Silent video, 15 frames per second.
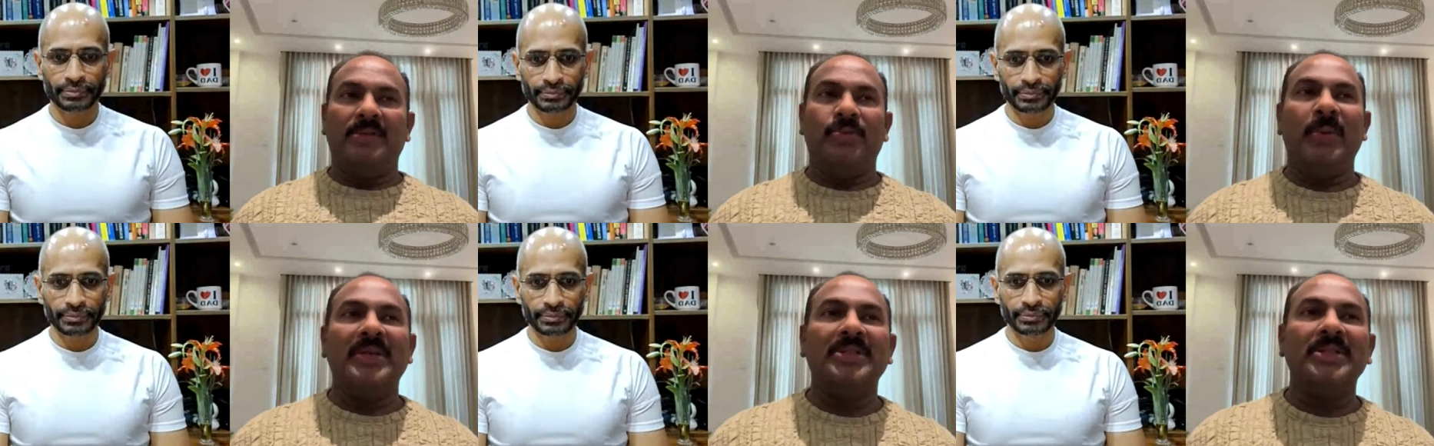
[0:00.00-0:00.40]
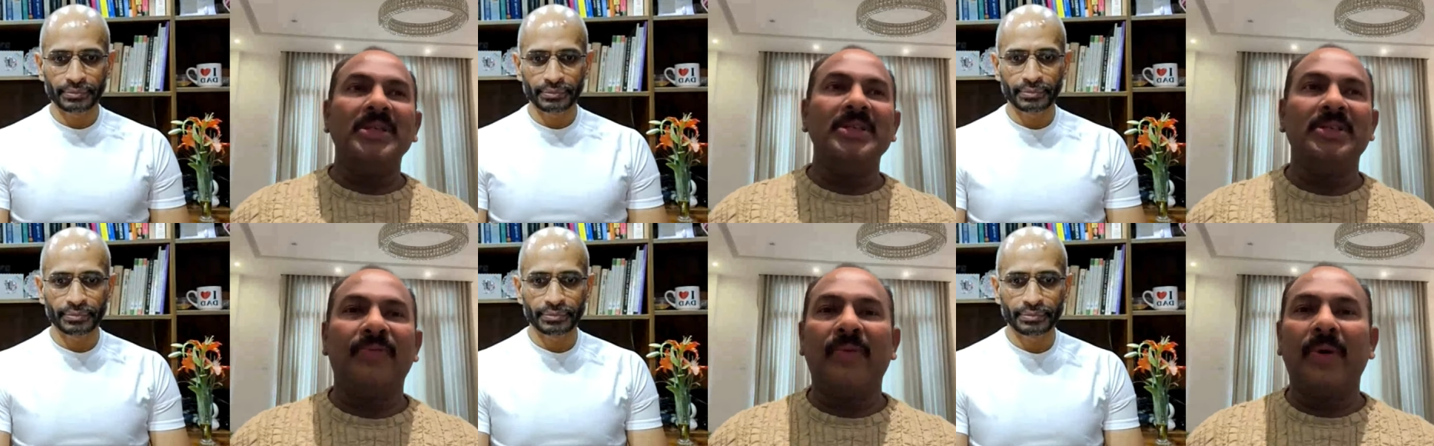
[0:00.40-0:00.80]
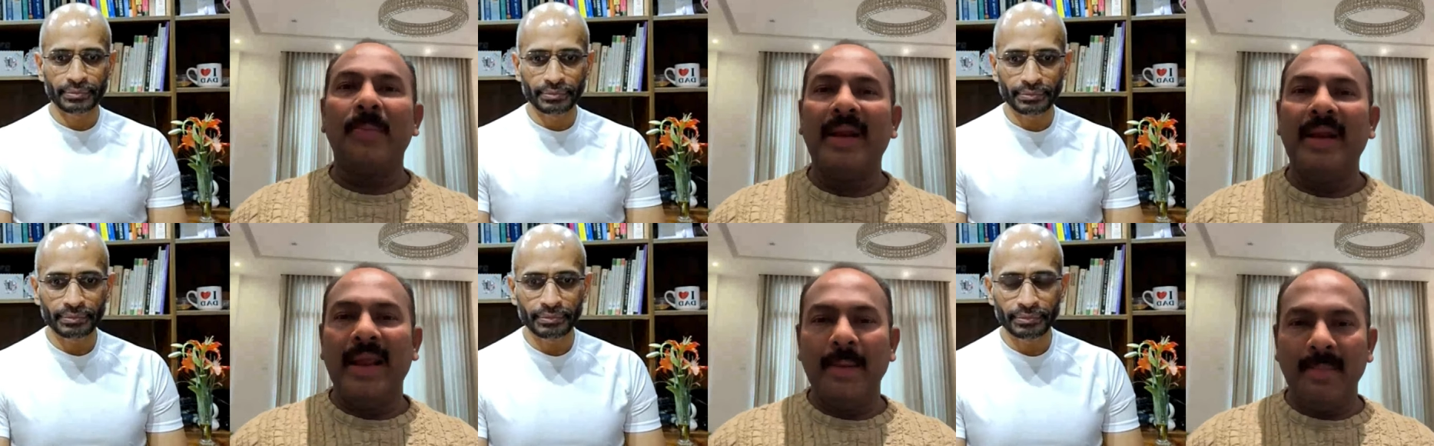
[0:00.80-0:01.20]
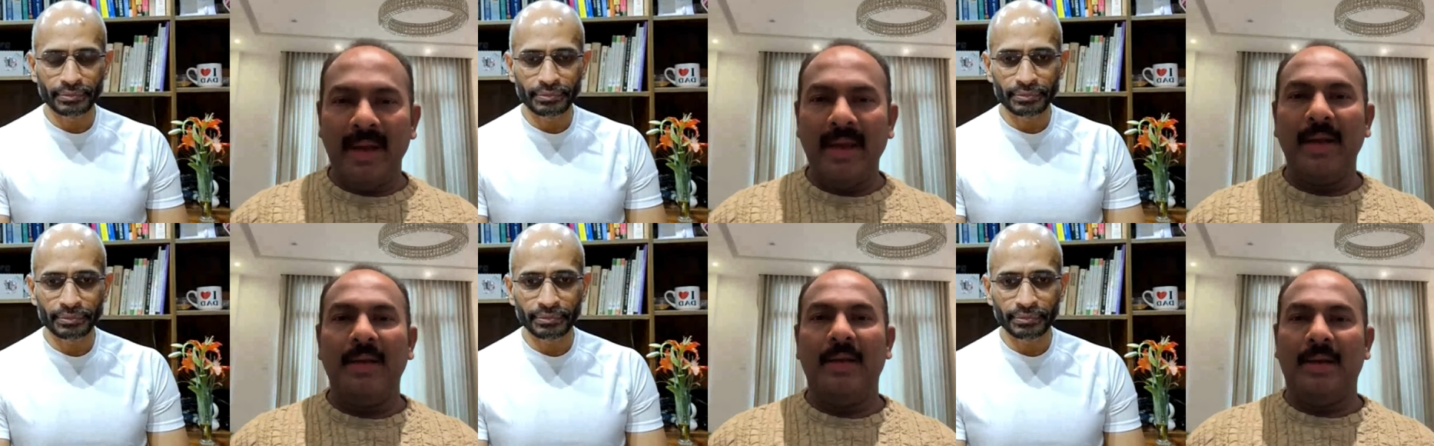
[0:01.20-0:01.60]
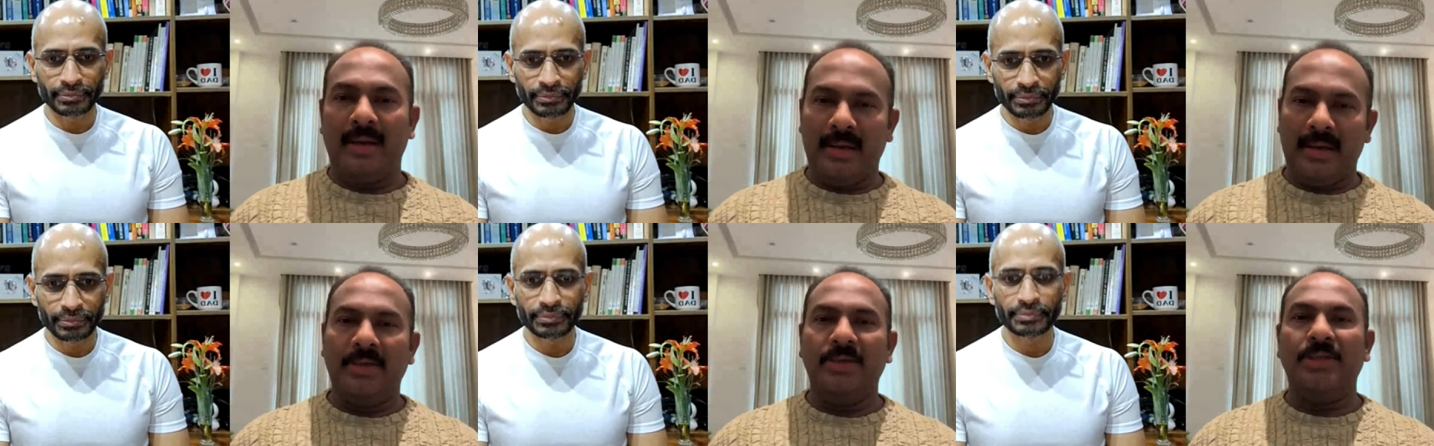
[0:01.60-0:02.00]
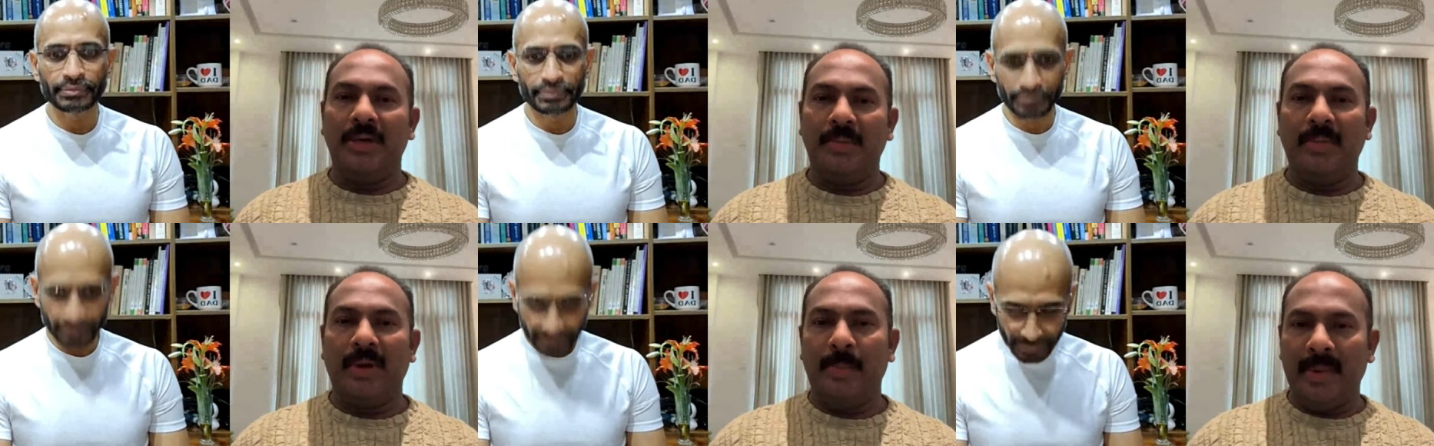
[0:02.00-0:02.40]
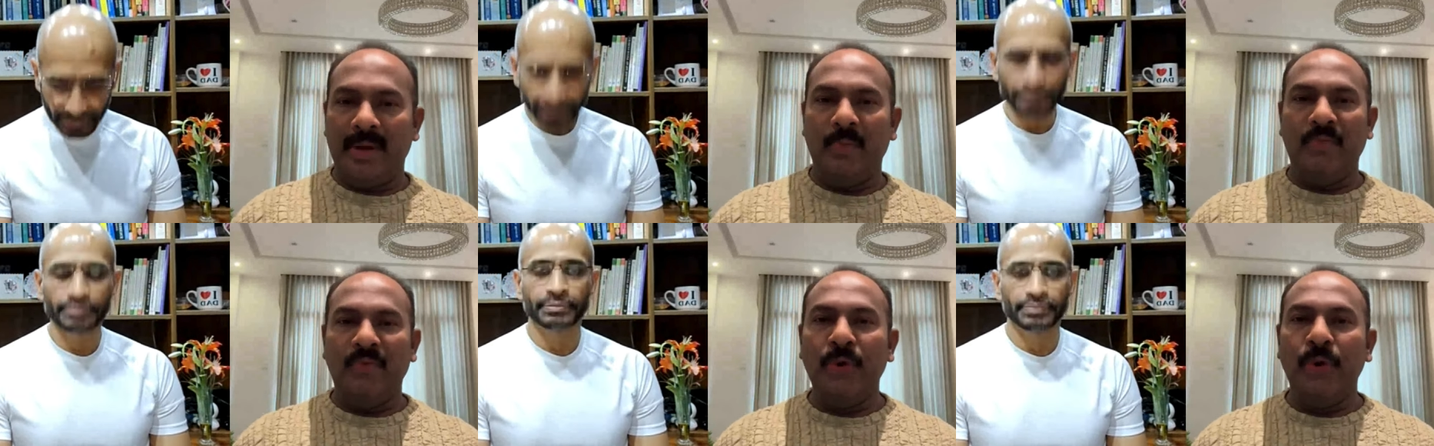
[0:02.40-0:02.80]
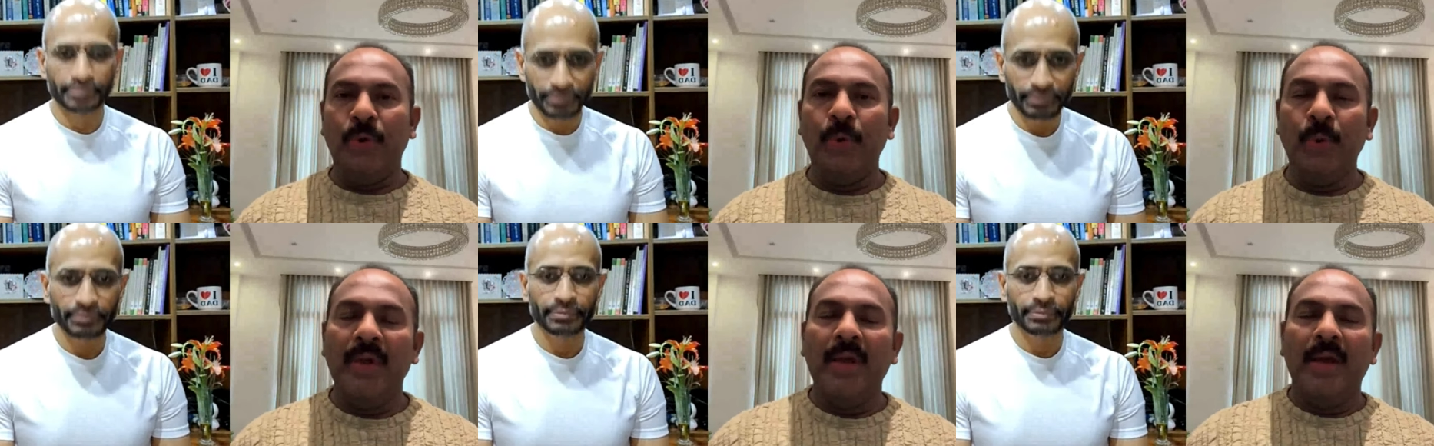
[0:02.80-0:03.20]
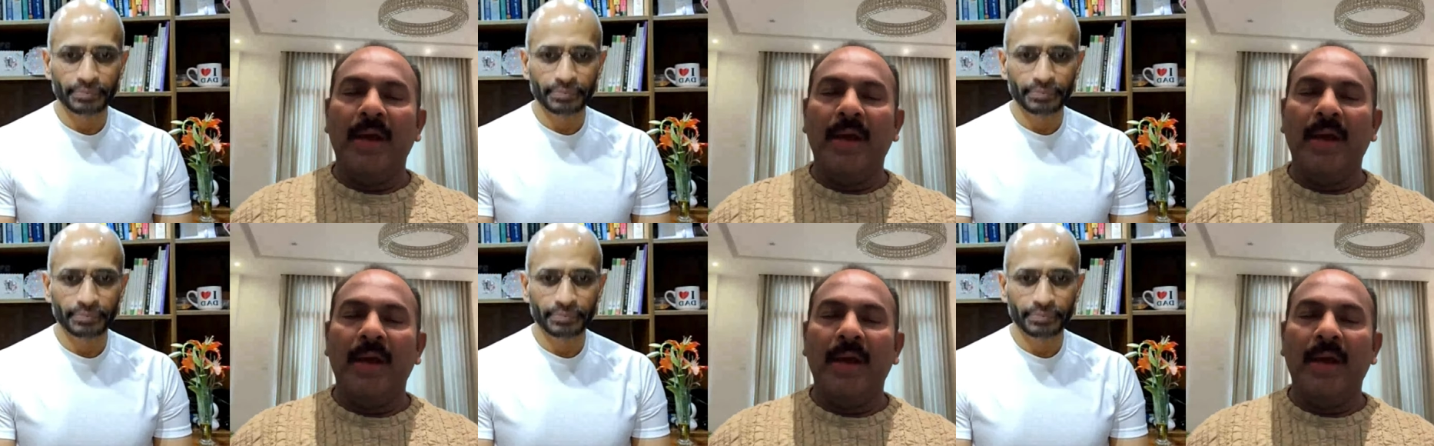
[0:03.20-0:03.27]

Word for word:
Speaker 1: this question is from a layman uh, term, I mean view,